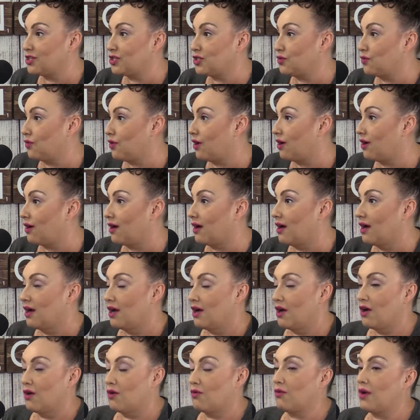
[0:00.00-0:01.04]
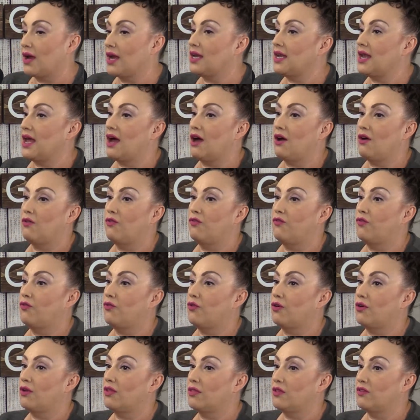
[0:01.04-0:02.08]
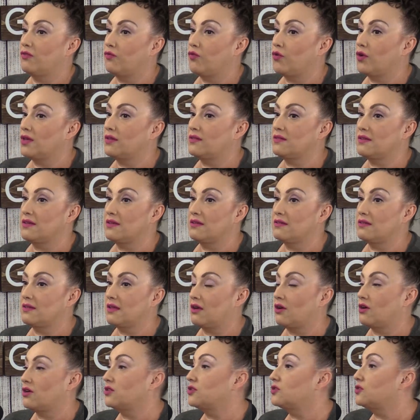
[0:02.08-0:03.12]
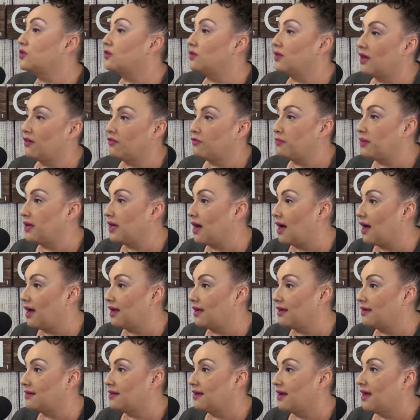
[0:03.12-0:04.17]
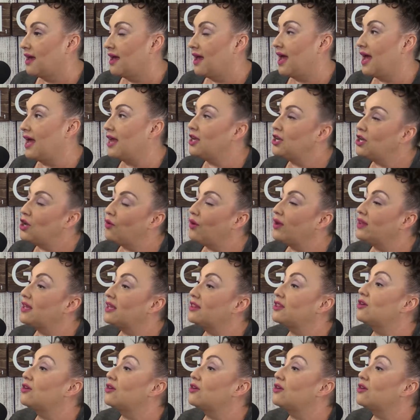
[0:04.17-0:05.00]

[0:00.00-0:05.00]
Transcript: that you are right now for the voices that are still left behind and knowing yeah.